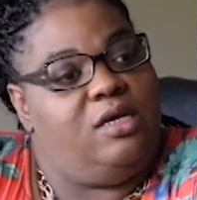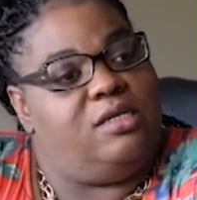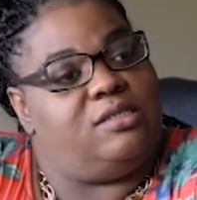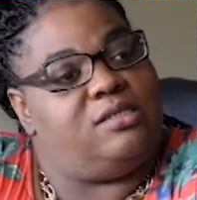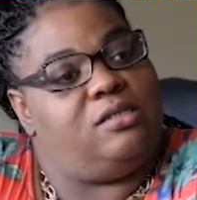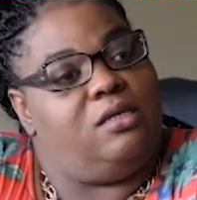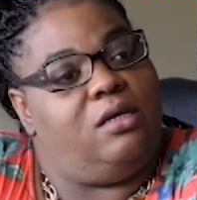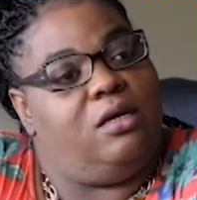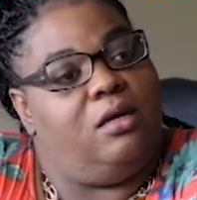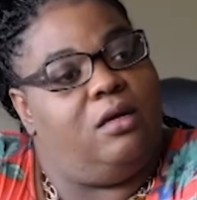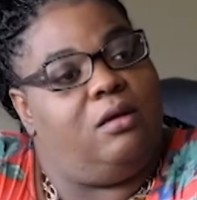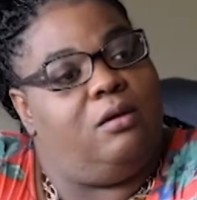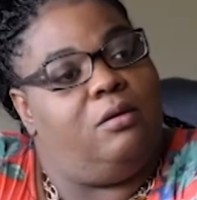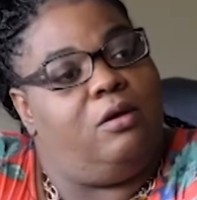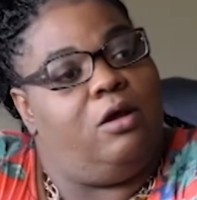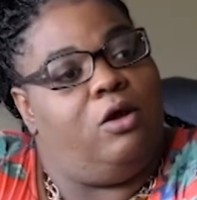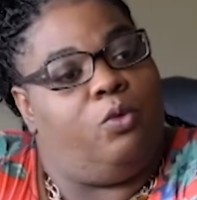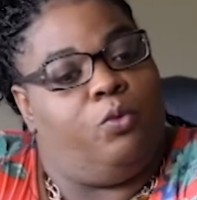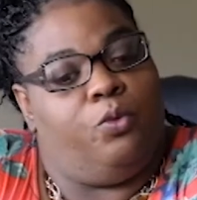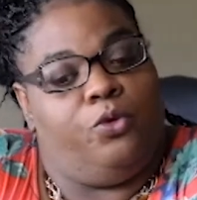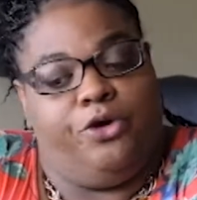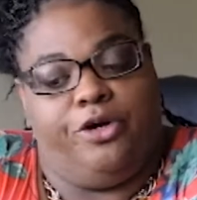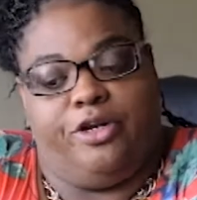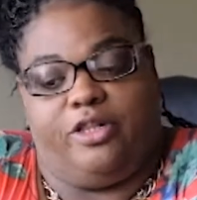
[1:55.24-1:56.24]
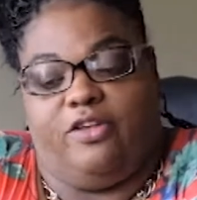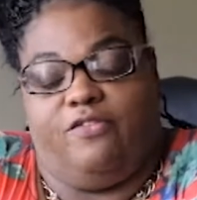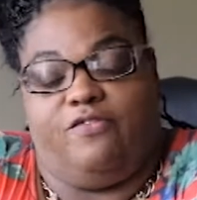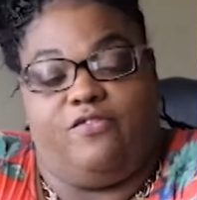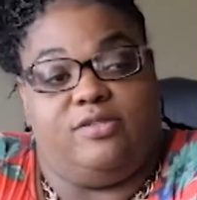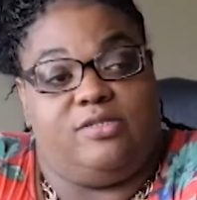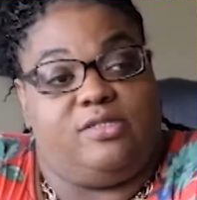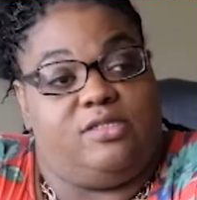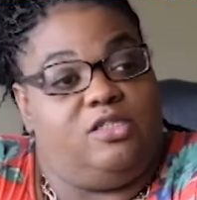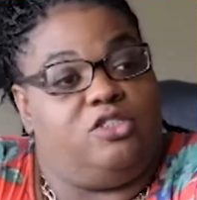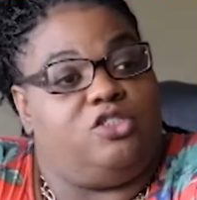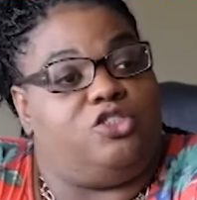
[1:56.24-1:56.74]
It's a word that
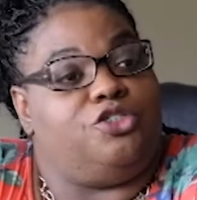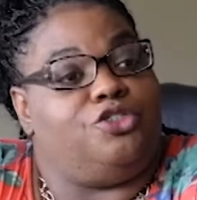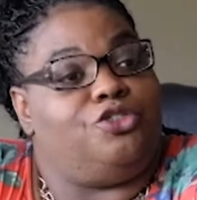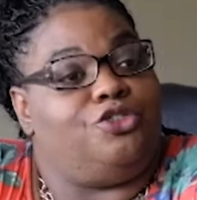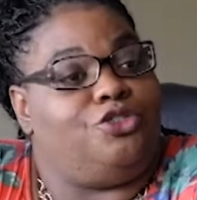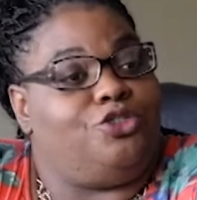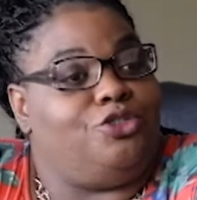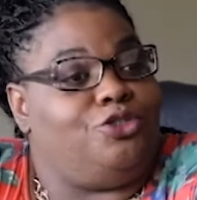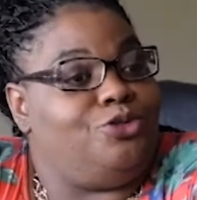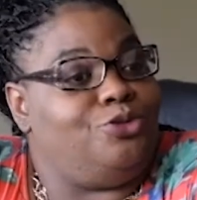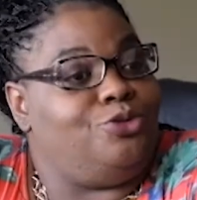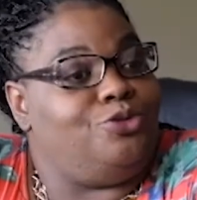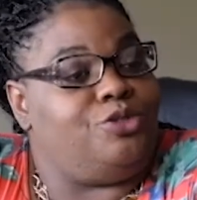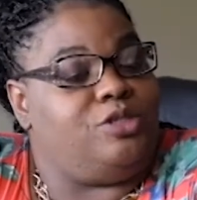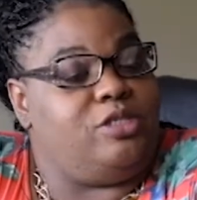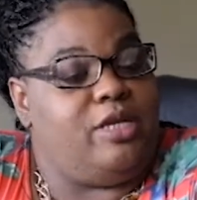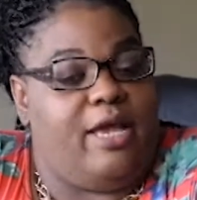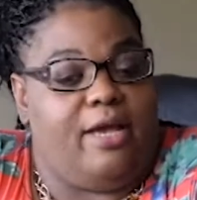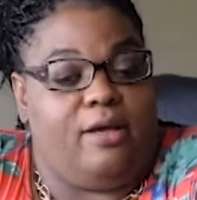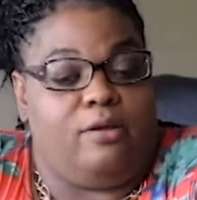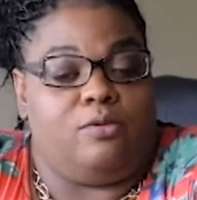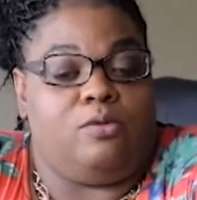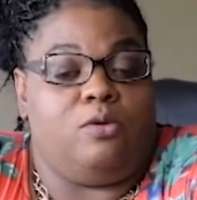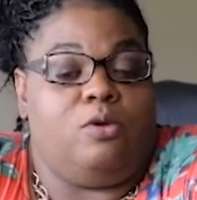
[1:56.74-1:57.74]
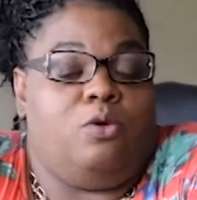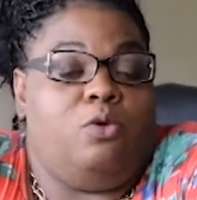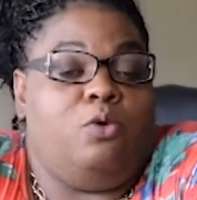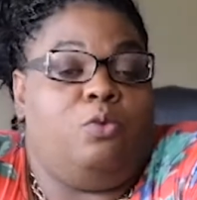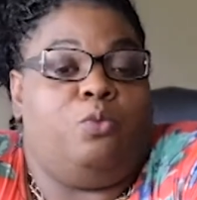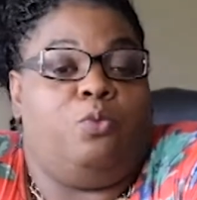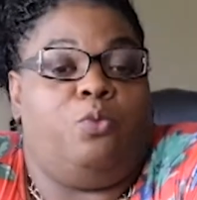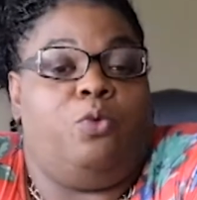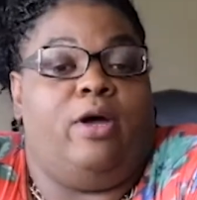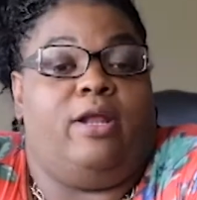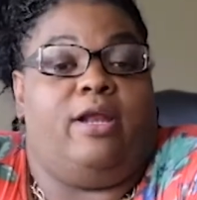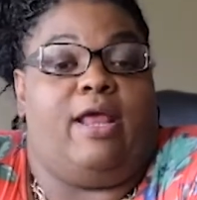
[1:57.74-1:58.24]
physicians use now.
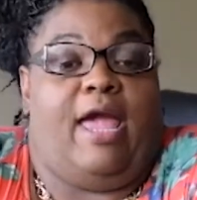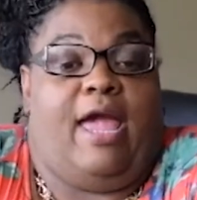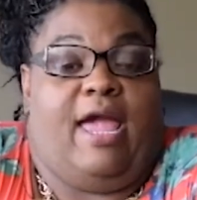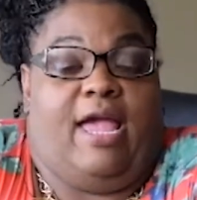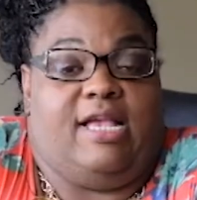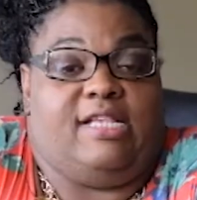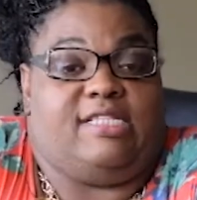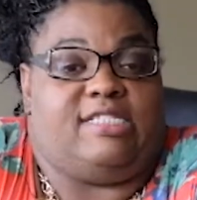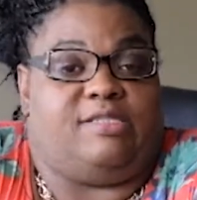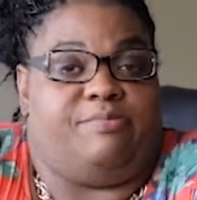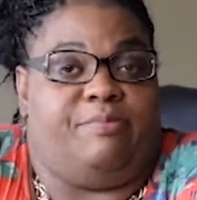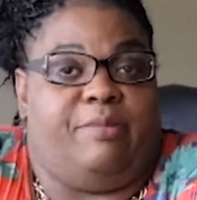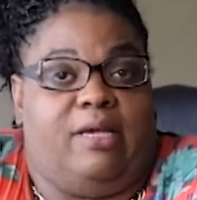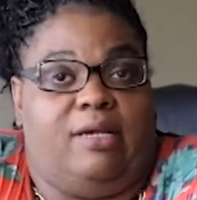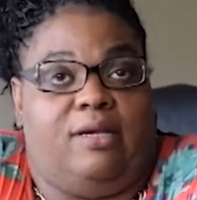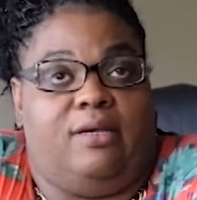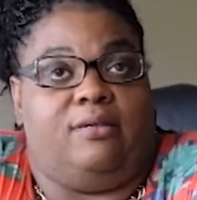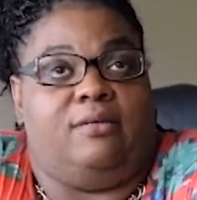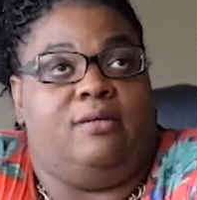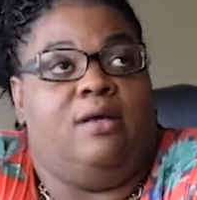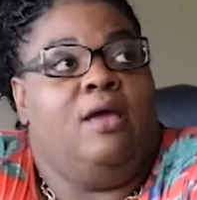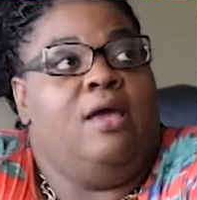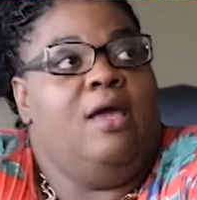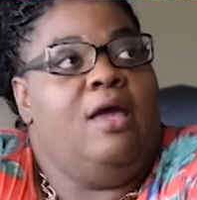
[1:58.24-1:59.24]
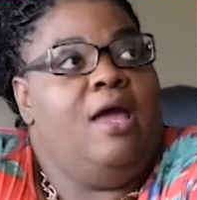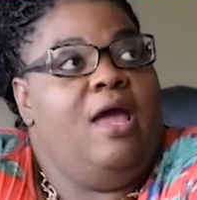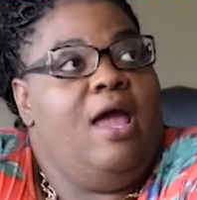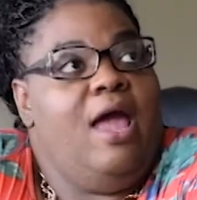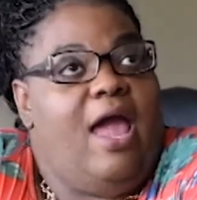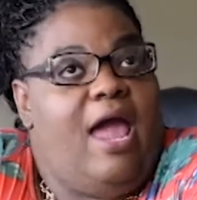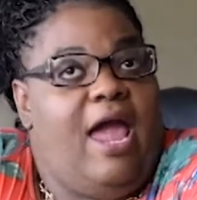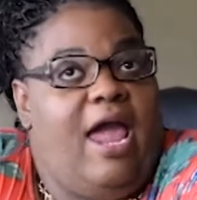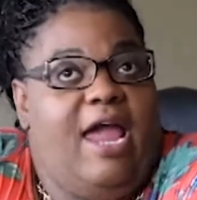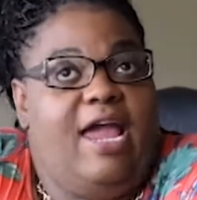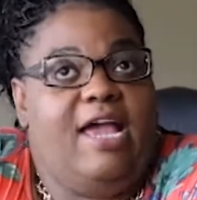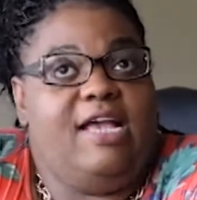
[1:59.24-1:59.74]
What AIDS mean?
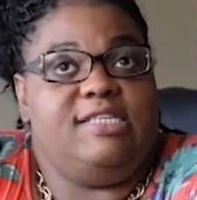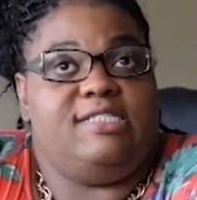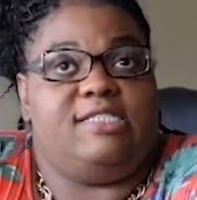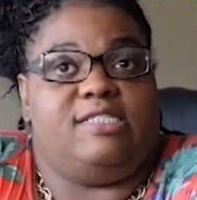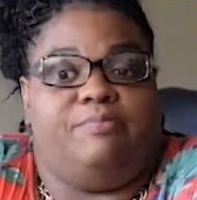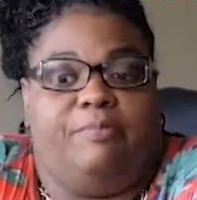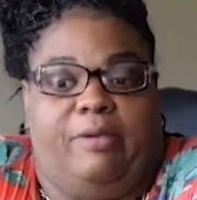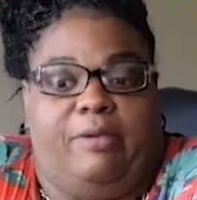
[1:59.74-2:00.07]
AIDS